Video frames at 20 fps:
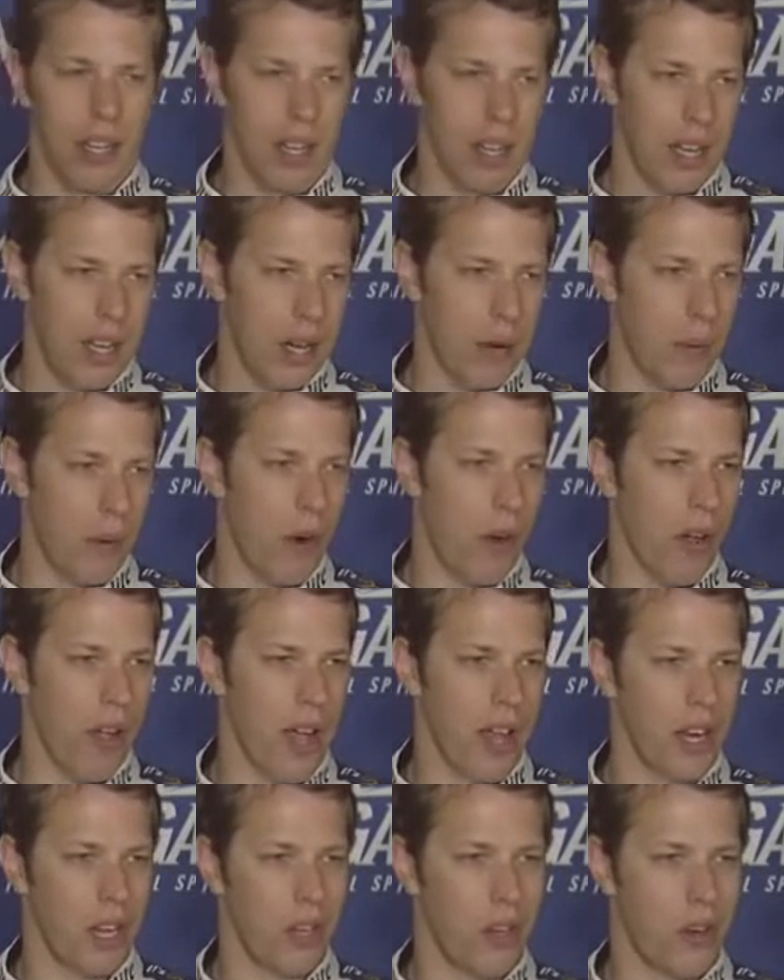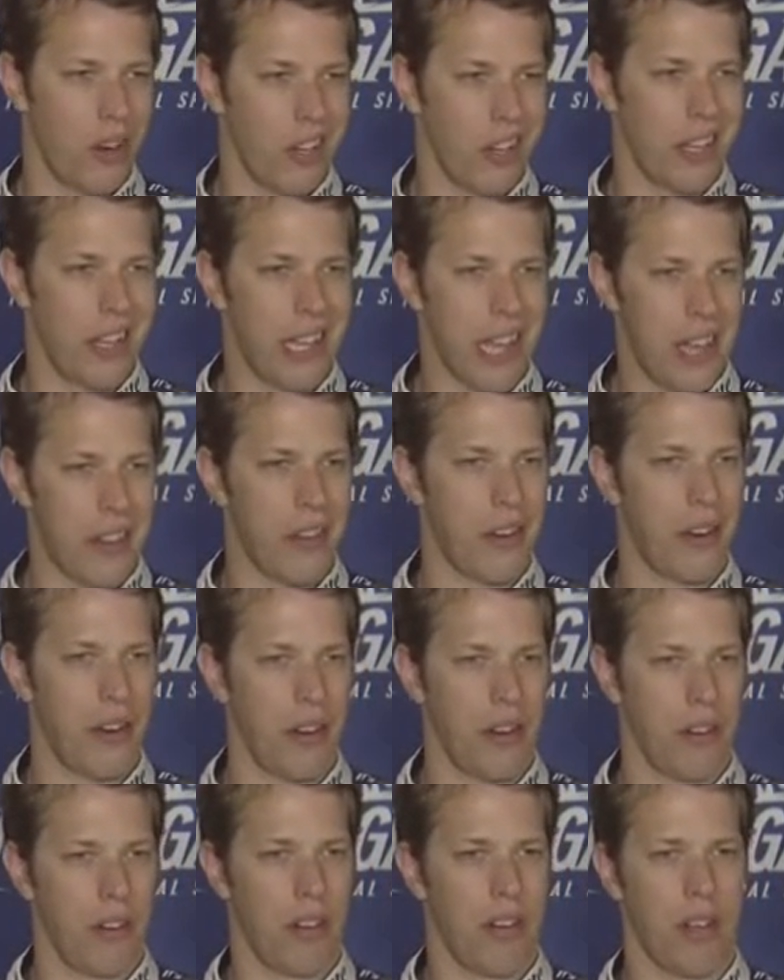Uh, we're all kind of learning
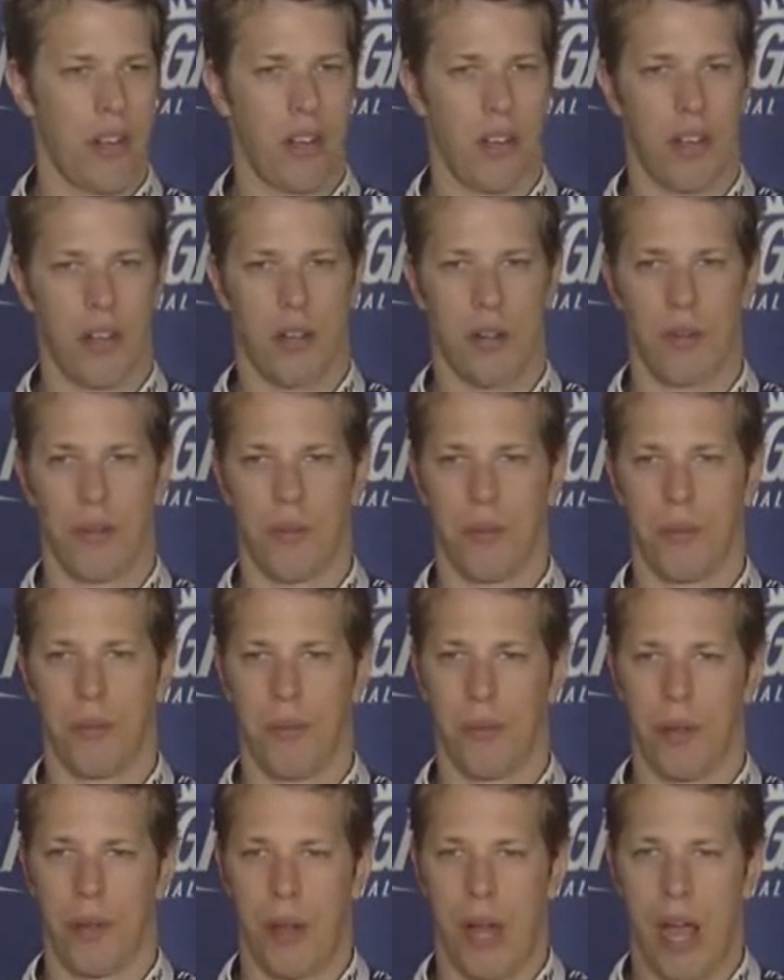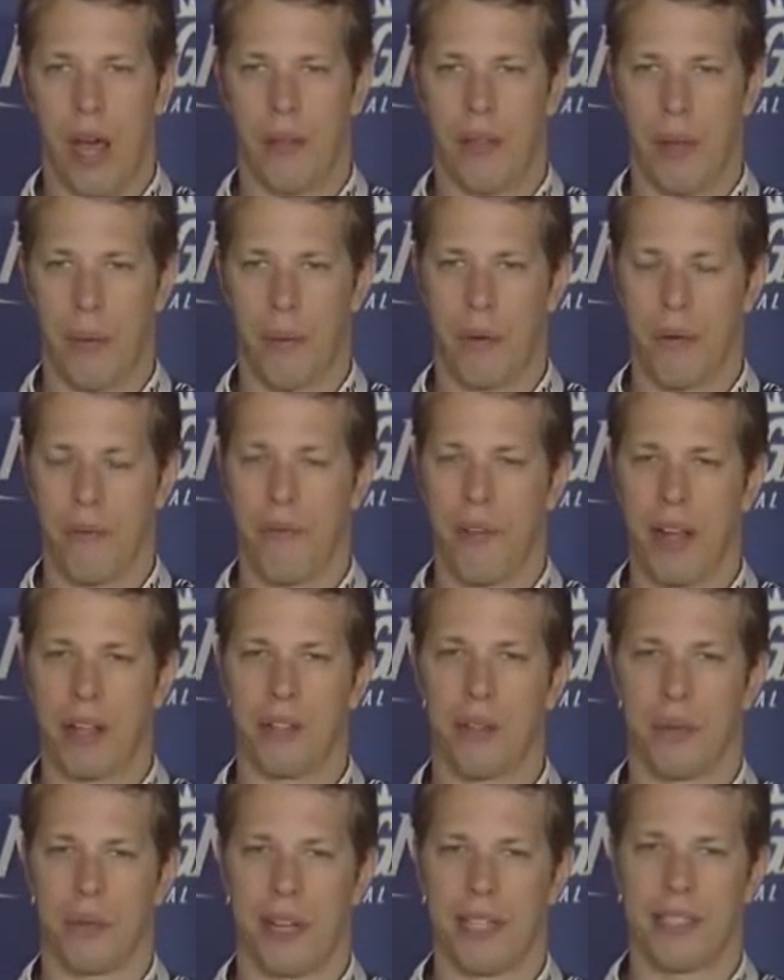together uh, how that will
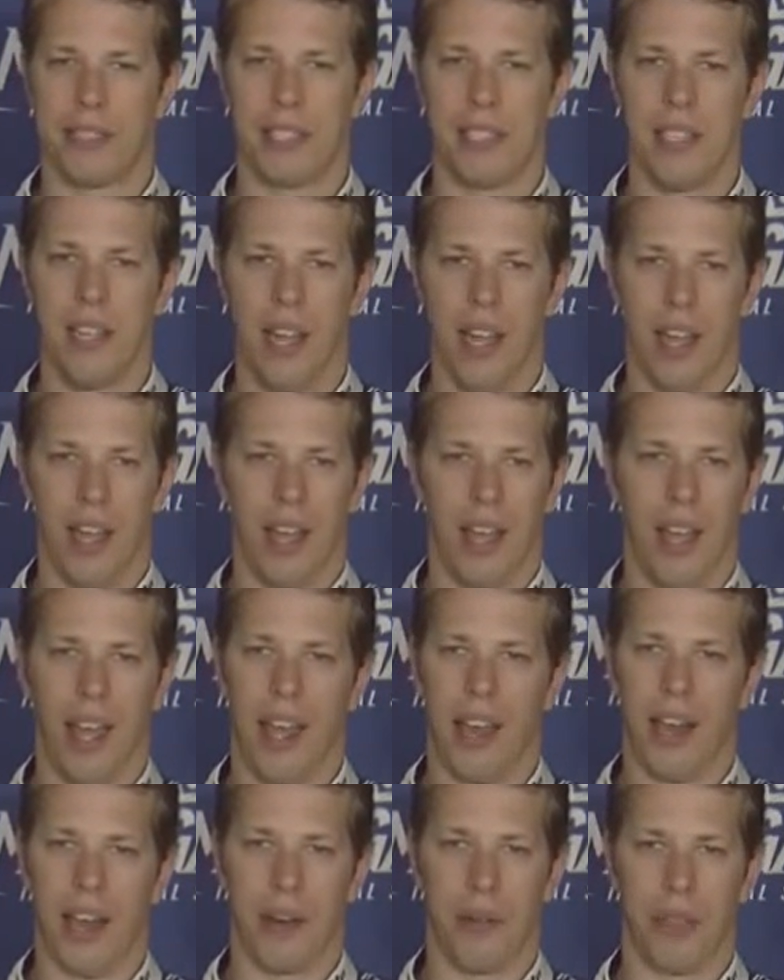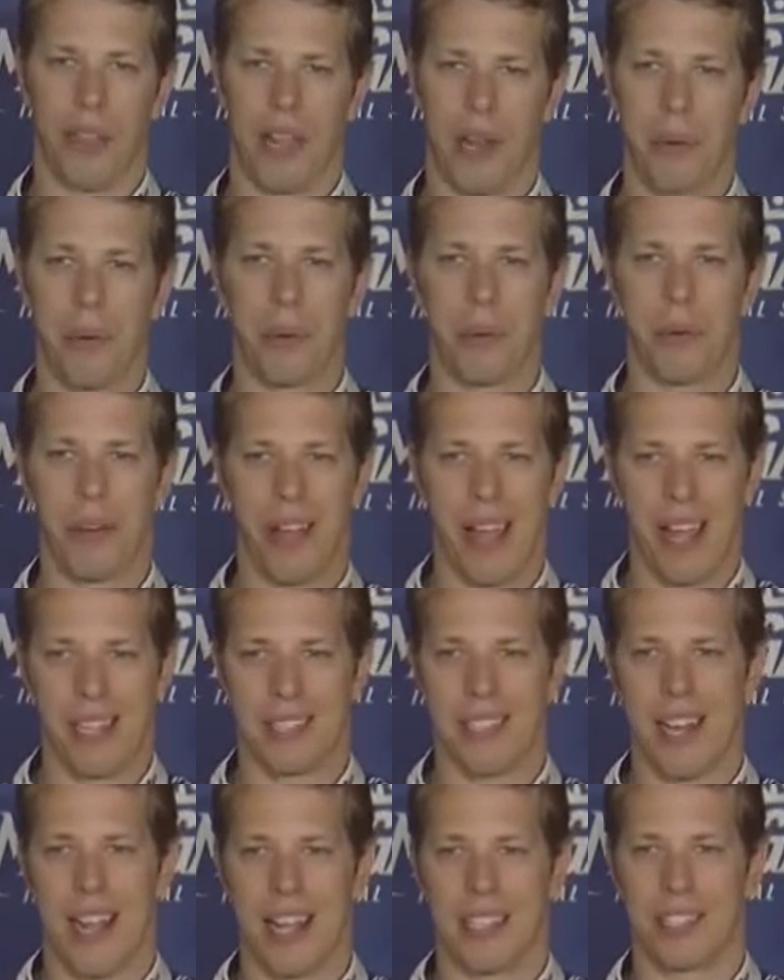affect the racing, and I don't think anyone really
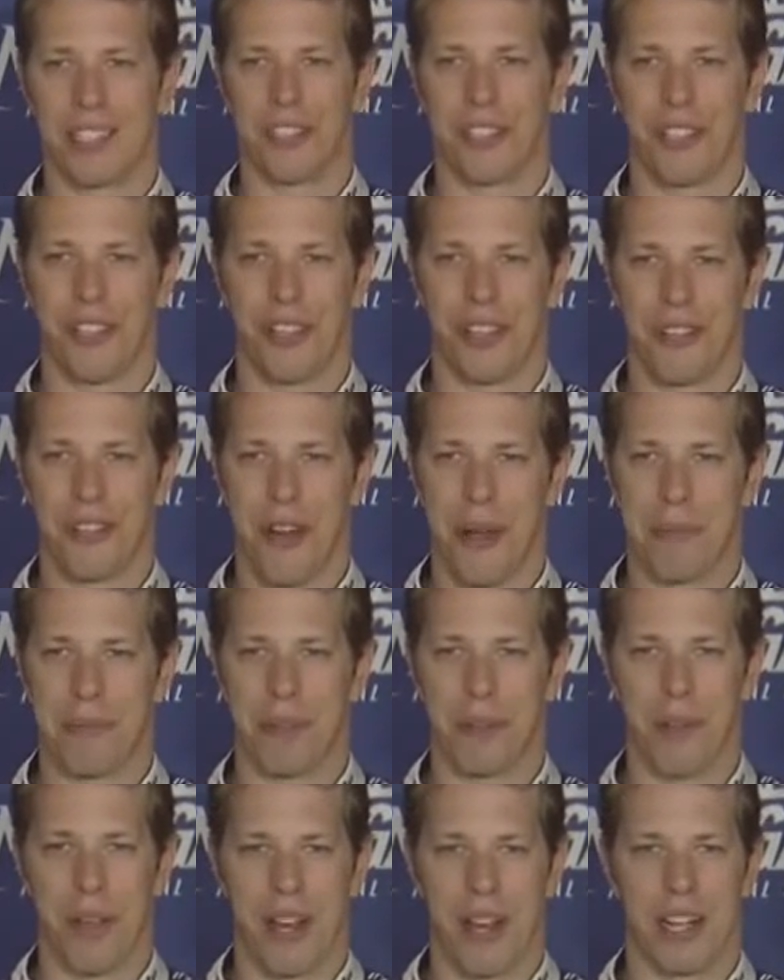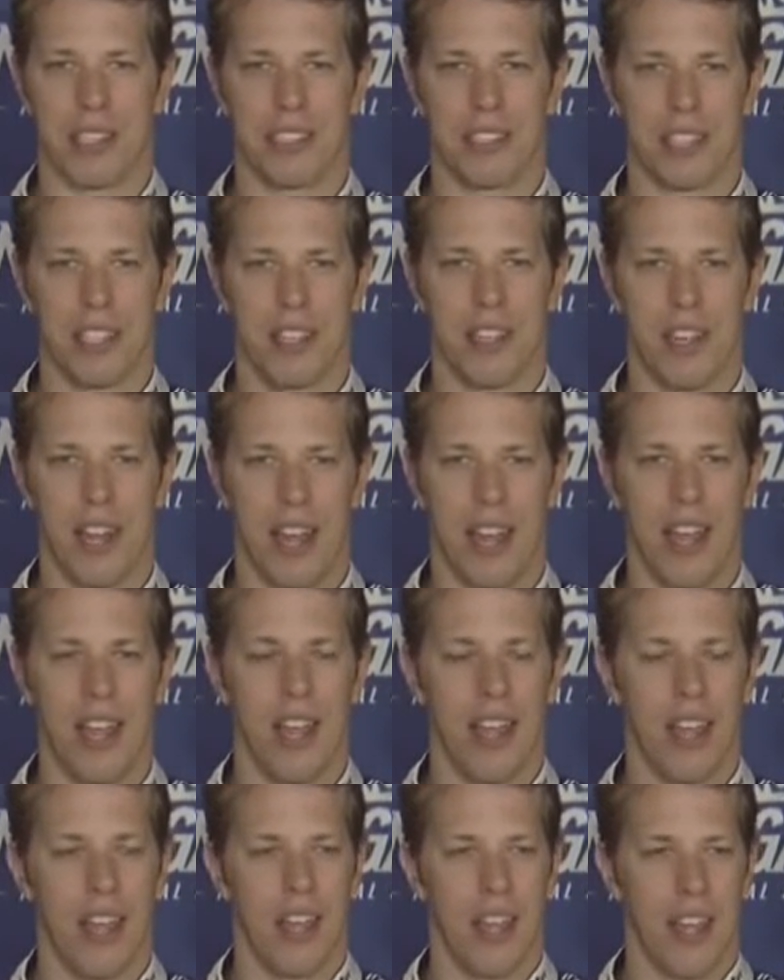has an answer until they drop the green on Sunday,
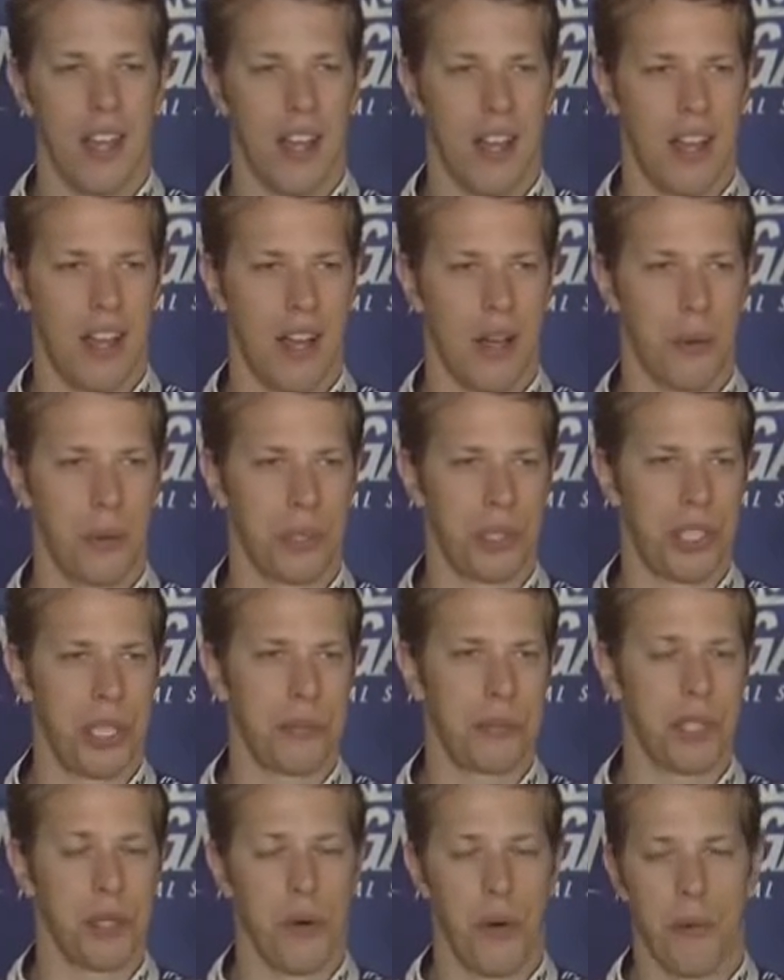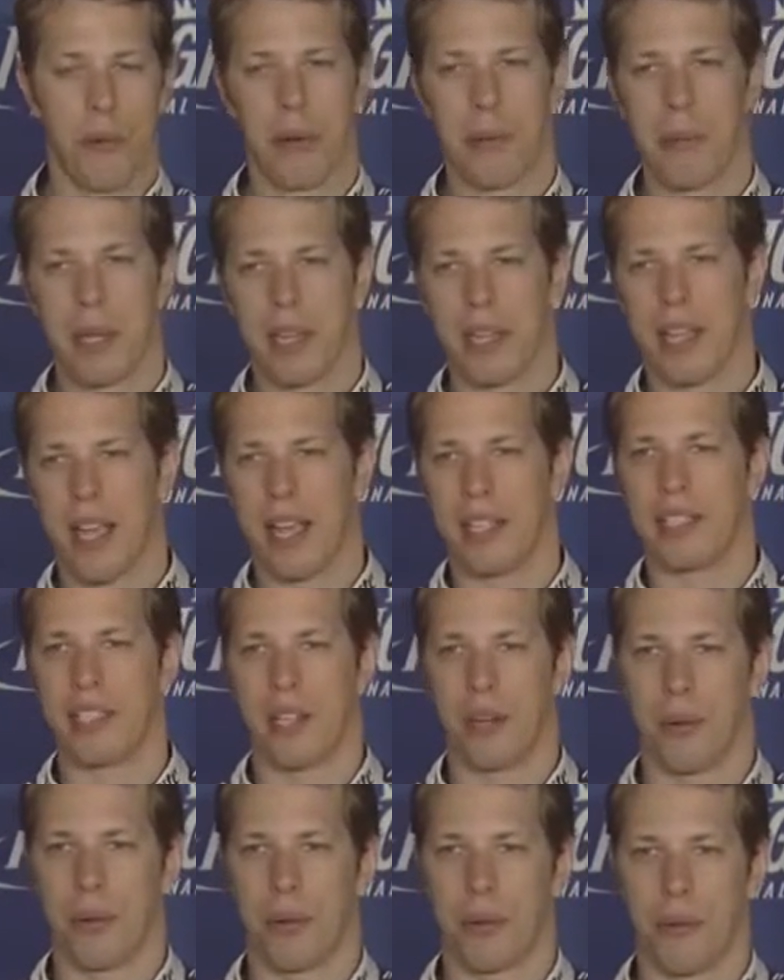uh, which seems to normally be the case
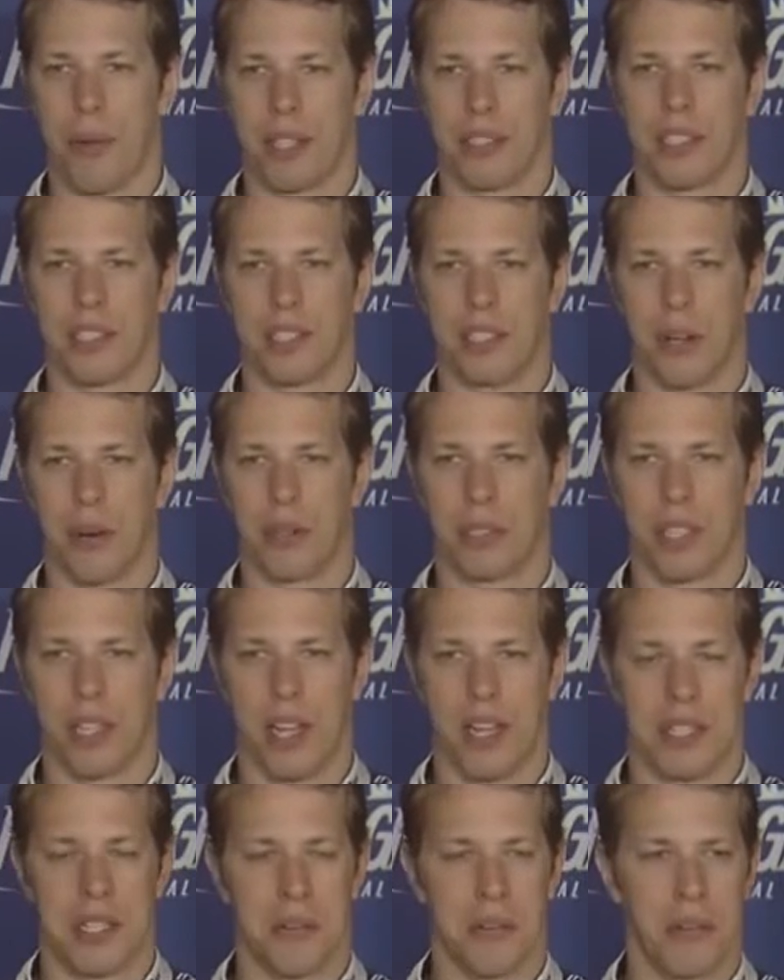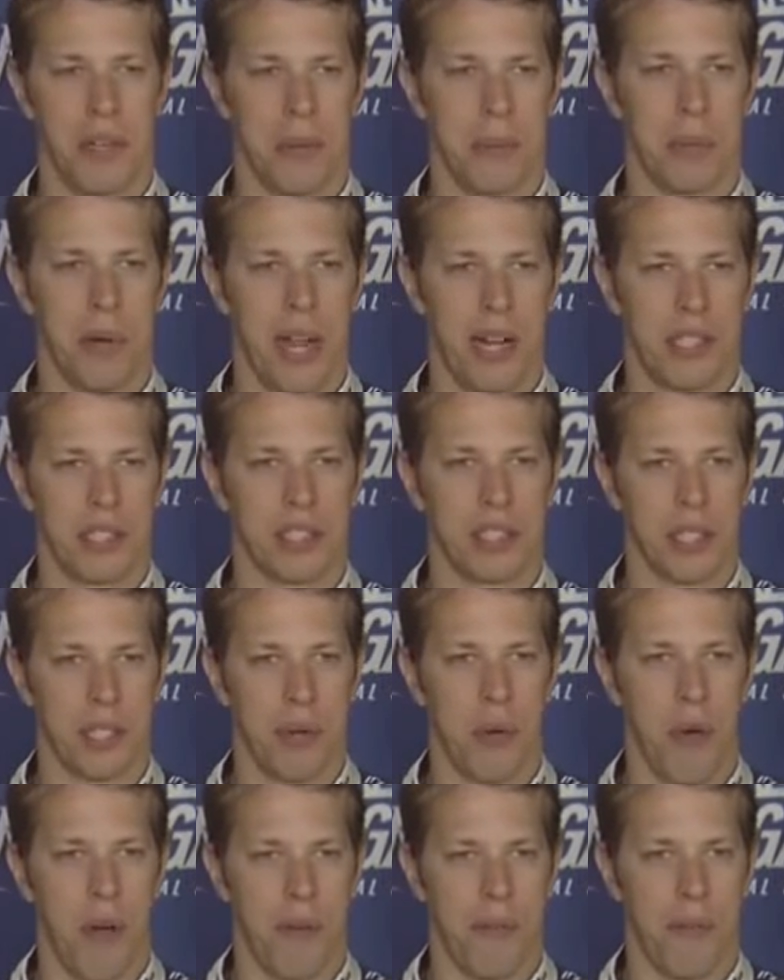here, where the races are always a lot different than practice
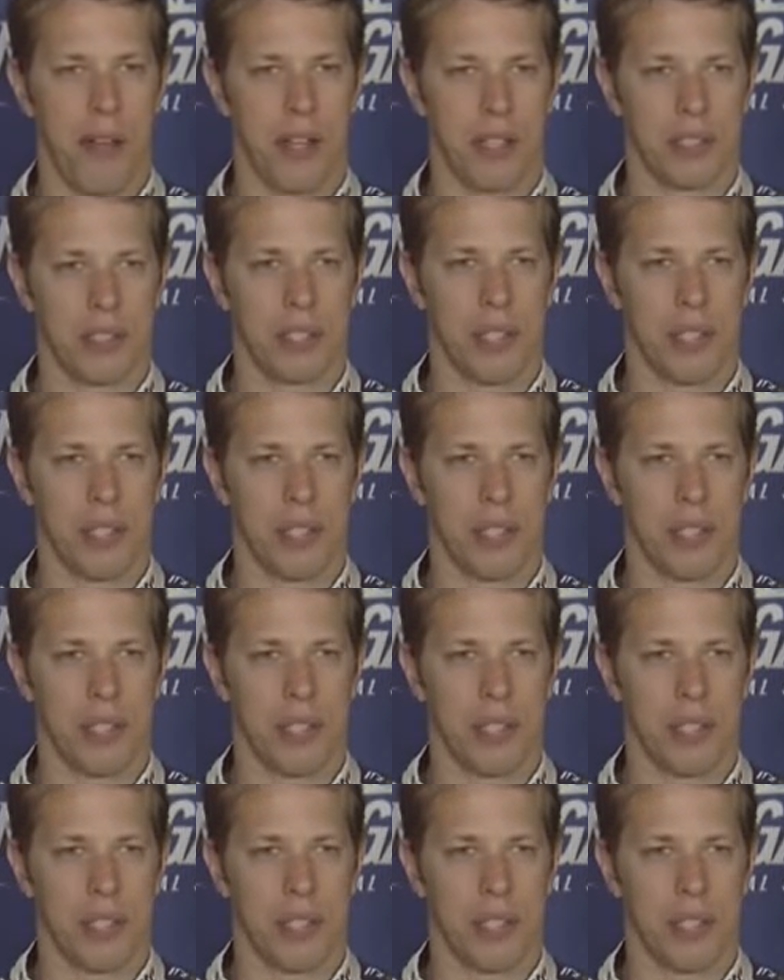and qualifying.